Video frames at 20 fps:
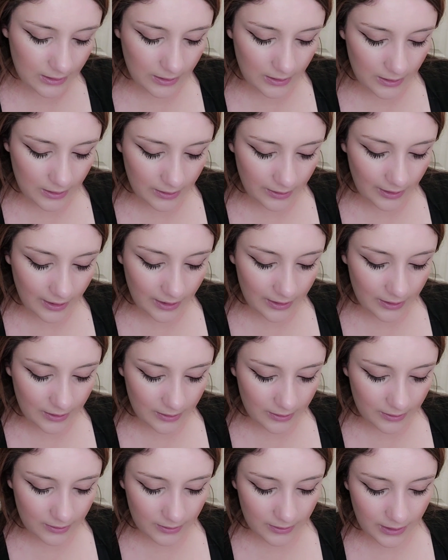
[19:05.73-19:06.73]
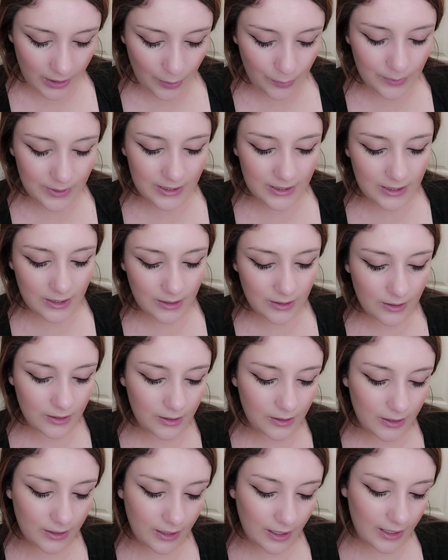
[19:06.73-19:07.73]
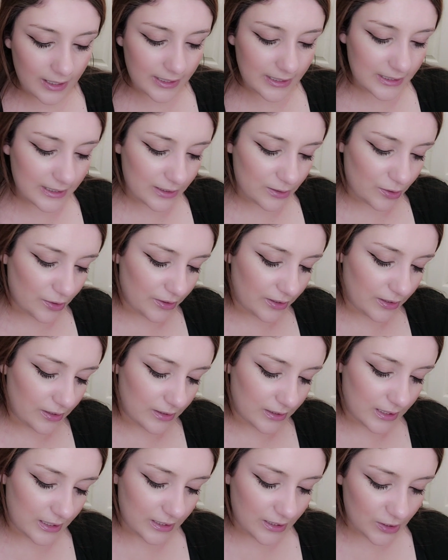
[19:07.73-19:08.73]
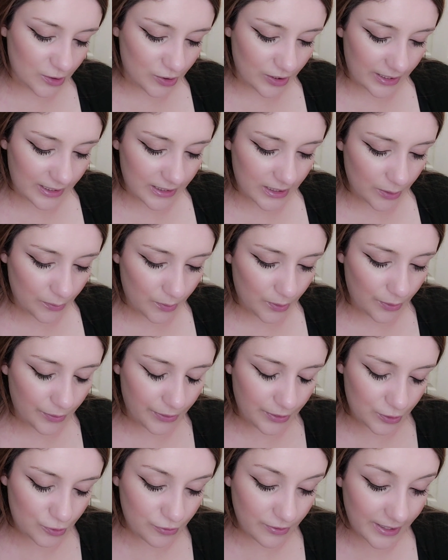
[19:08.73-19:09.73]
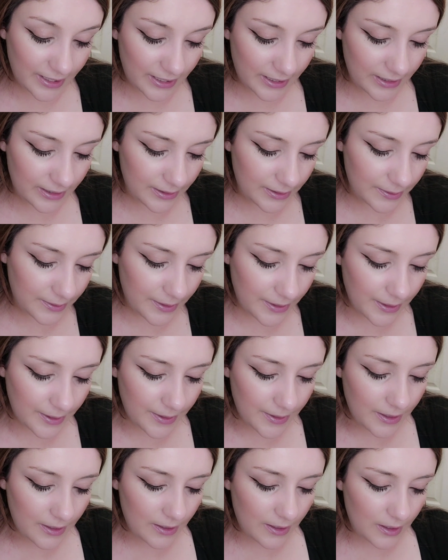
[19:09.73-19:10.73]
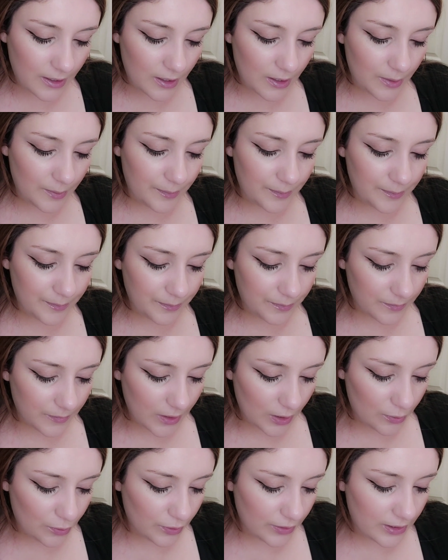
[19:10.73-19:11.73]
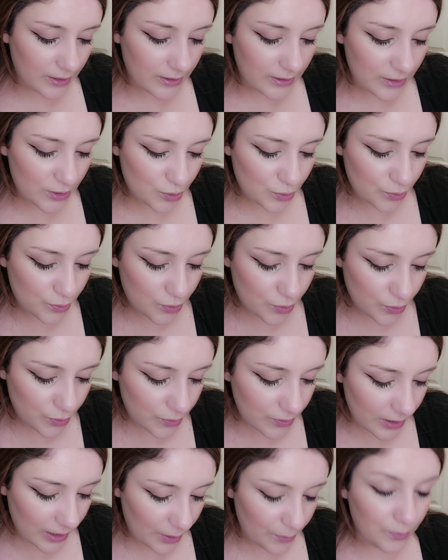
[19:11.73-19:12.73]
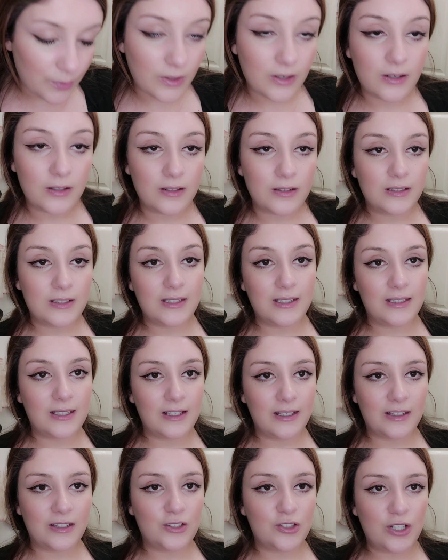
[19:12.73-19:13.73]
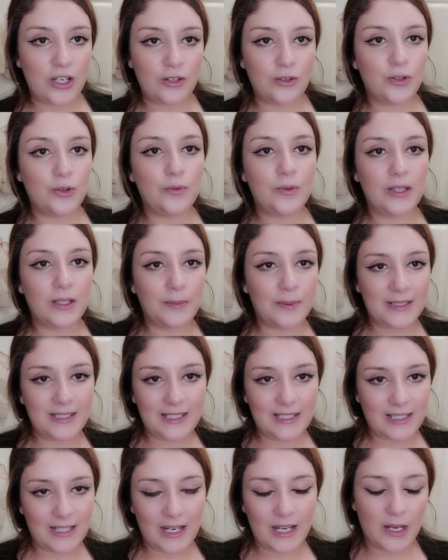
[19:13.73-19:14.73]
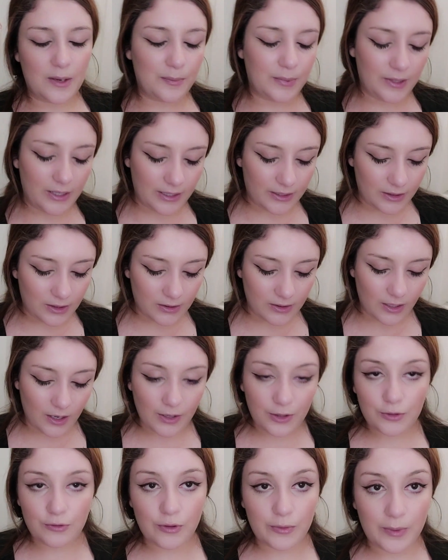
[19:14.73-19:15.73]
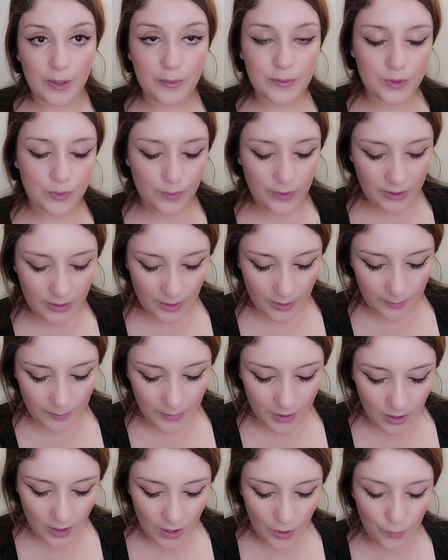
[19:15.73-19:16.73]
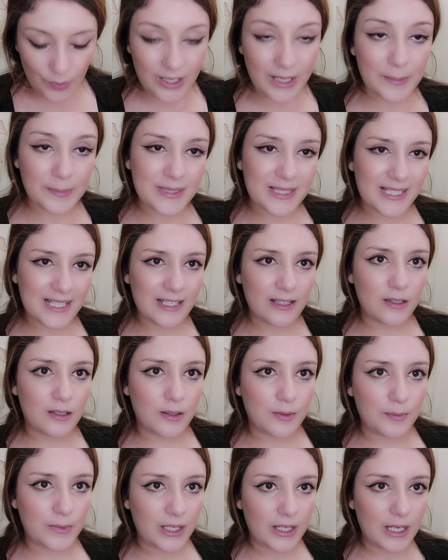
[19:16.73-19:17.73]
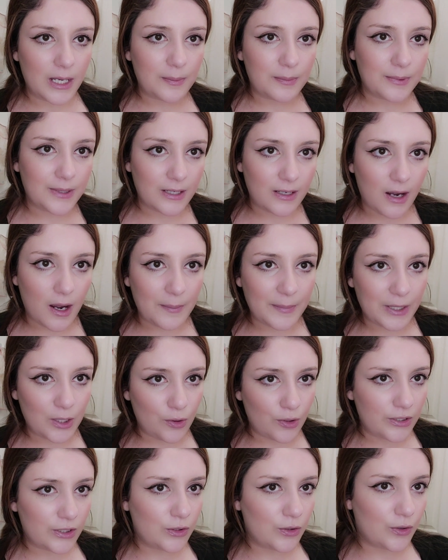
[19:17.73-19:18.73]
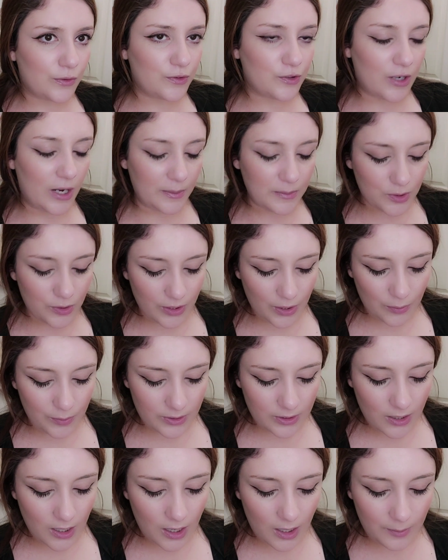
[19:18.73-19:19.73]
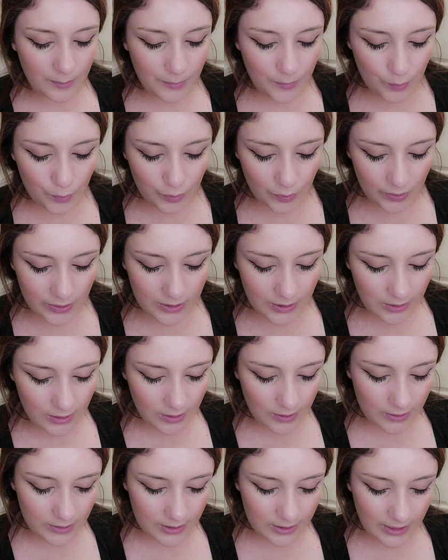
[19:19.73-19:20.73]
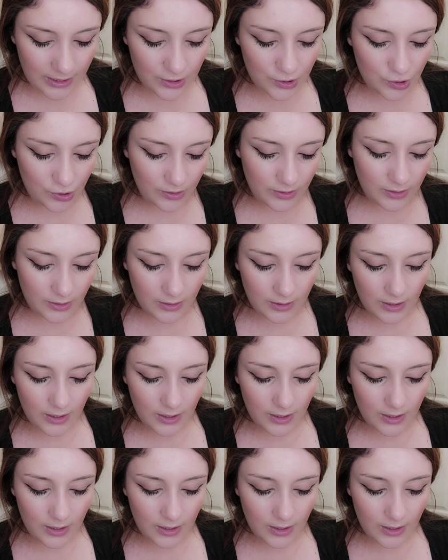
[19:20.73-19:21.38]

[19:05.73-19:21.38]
then there was the guys, so the teenage guys that were on the train. Not the initial 2 that were sitting at the chair, not the one that my sister hit, but like the other group that was with them. We kept seeing them. They kept coming on and off tram. So they would come all the way to the last station